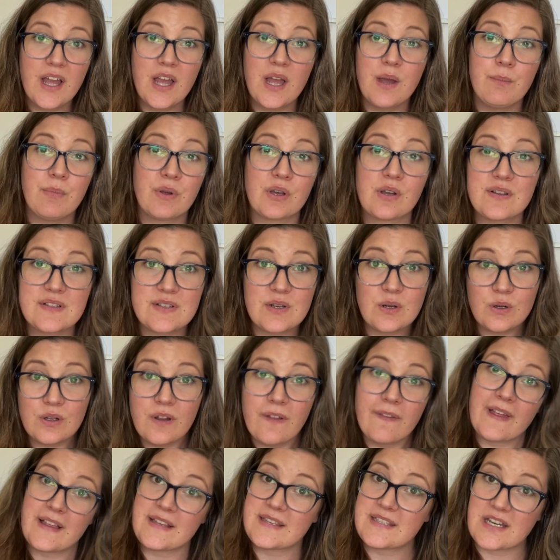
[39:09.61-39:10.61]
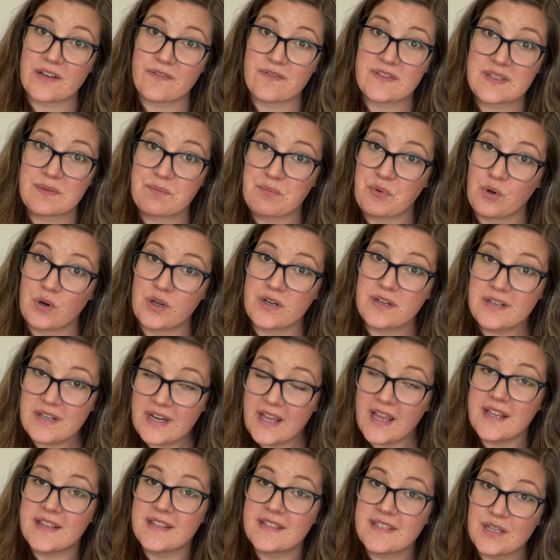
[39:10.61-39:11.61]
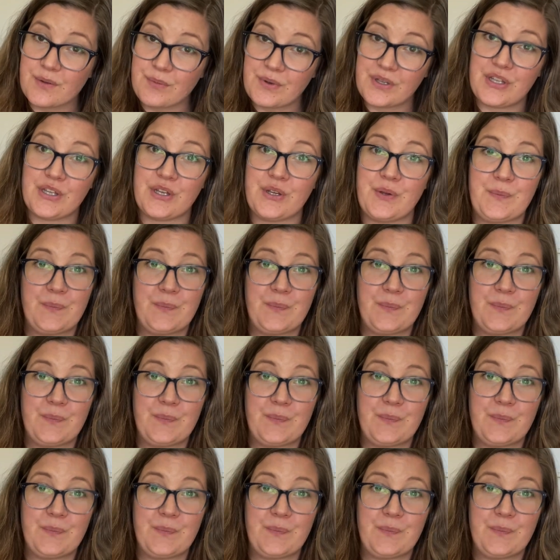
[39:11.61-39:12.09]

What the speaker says: because all of that stuff is important, and so are you.